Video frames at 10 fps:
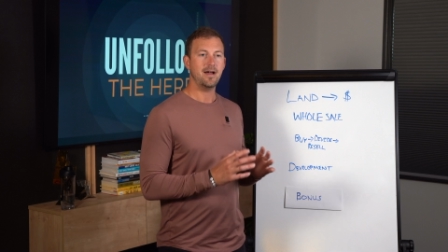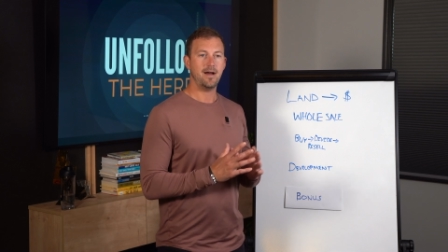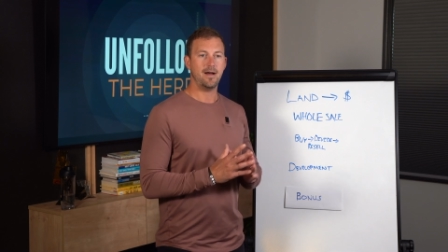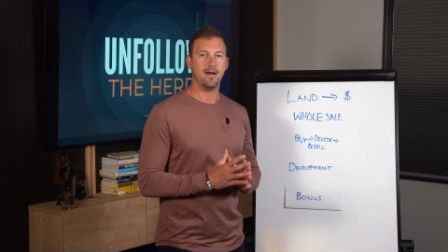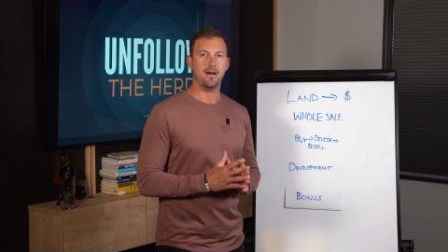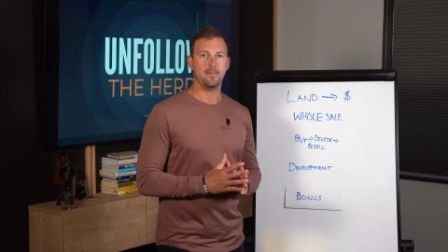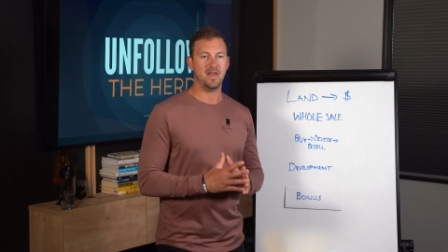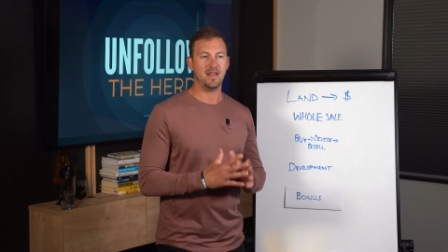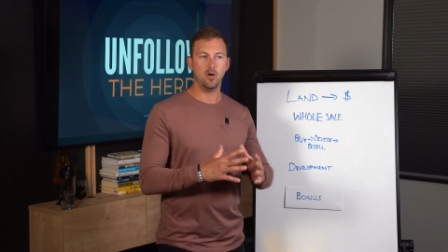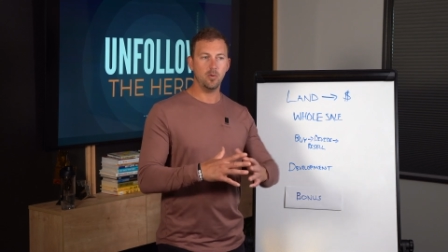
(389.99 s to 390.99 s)

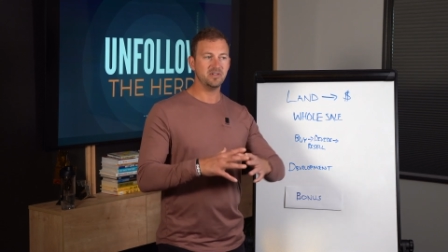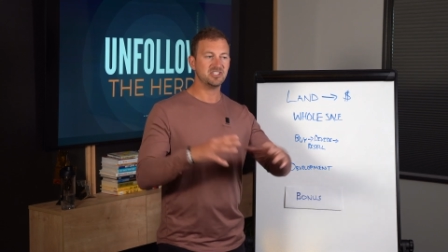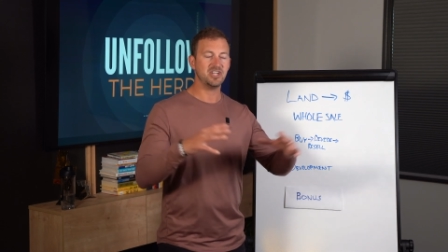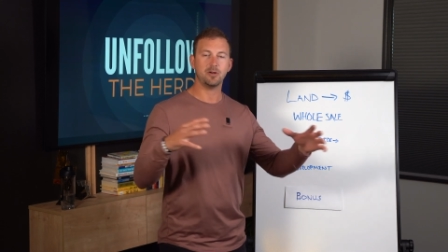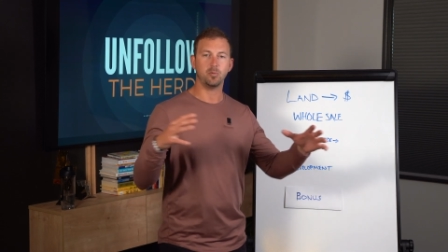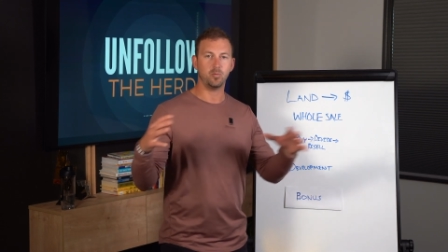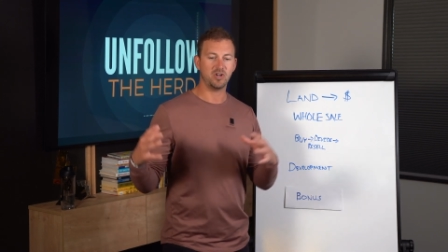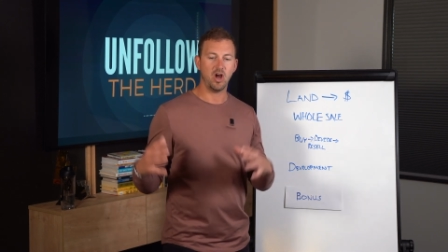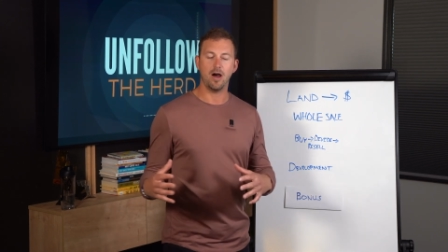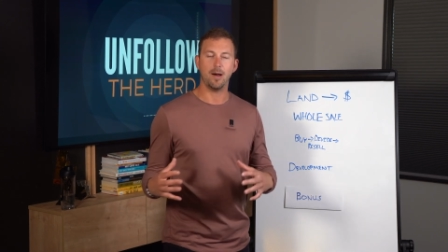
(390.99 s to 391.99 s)
And always check
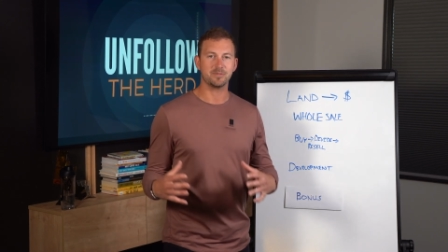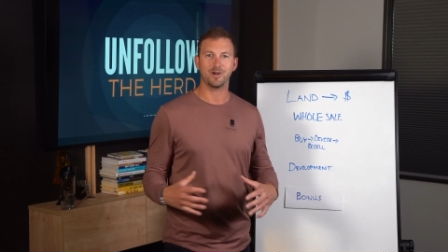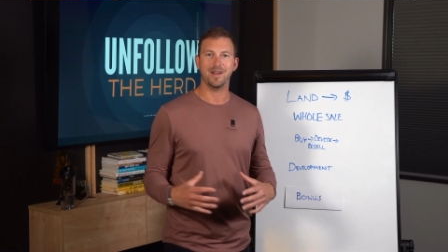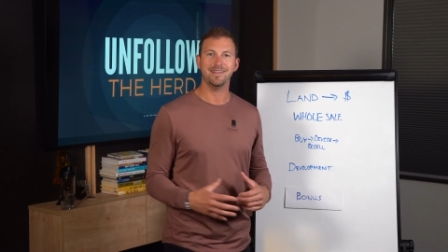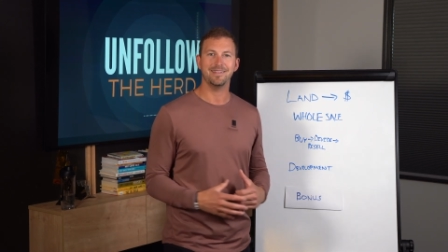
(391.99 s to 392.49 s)
comps, right?